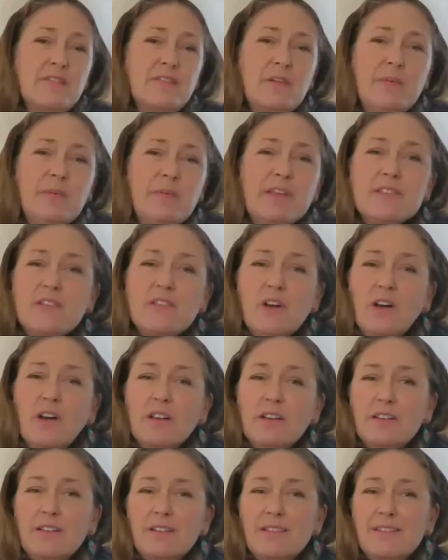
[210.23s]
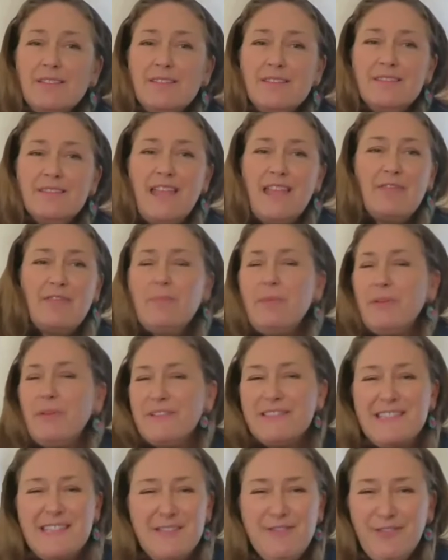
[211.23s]
everybody's
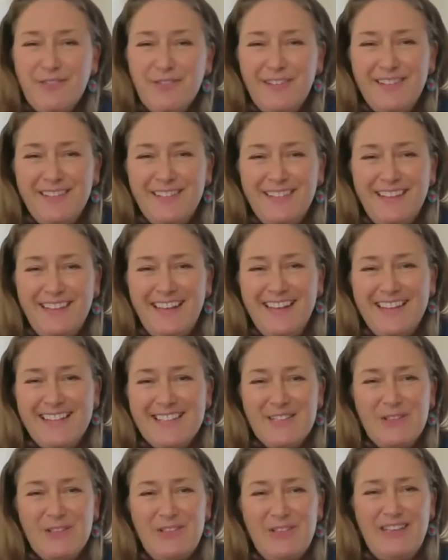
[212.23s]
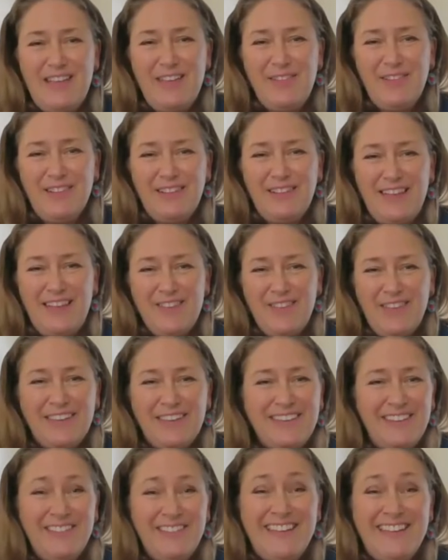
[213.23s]
different, yeah. So you're never ever
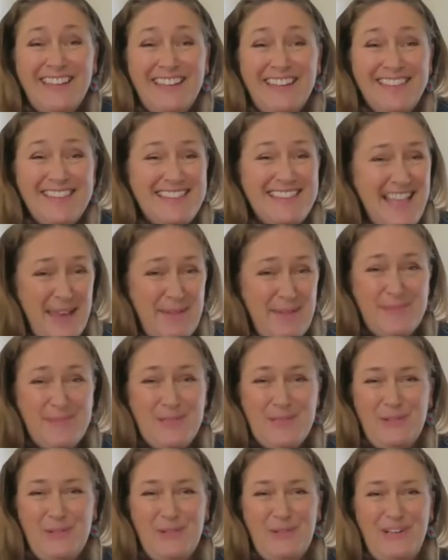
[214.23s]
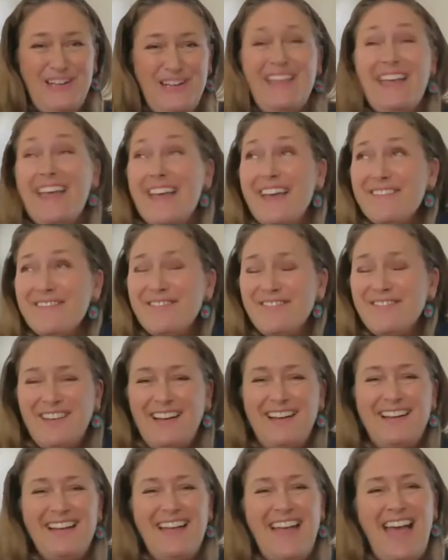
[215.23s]
going to get the same story
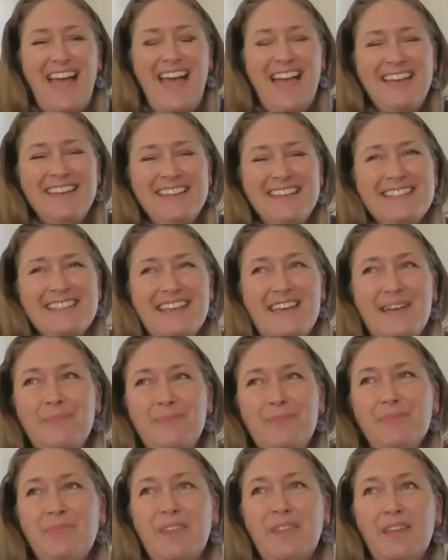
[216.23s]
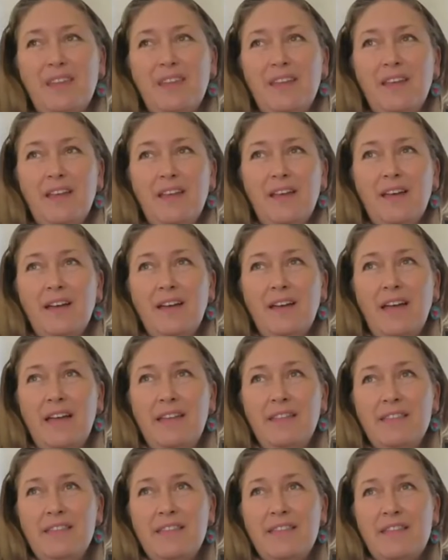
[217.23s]
ever. And
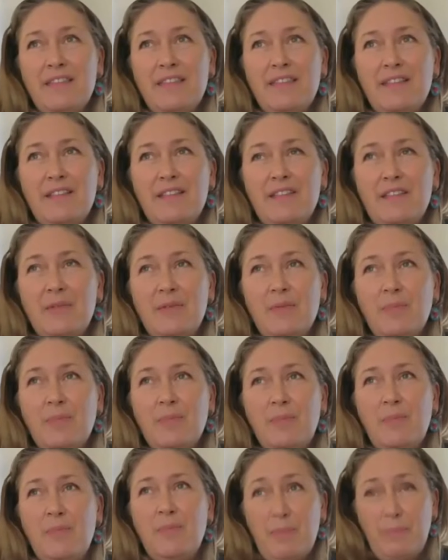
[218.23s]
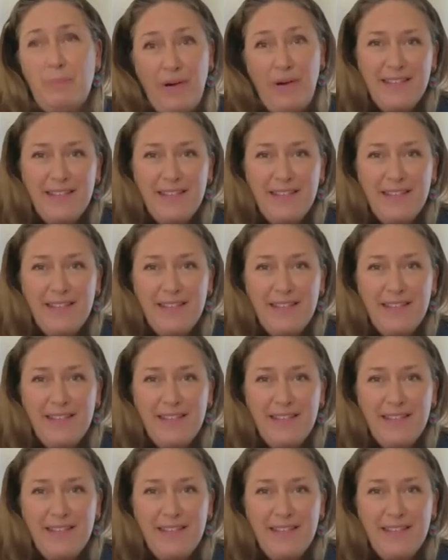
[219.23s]
the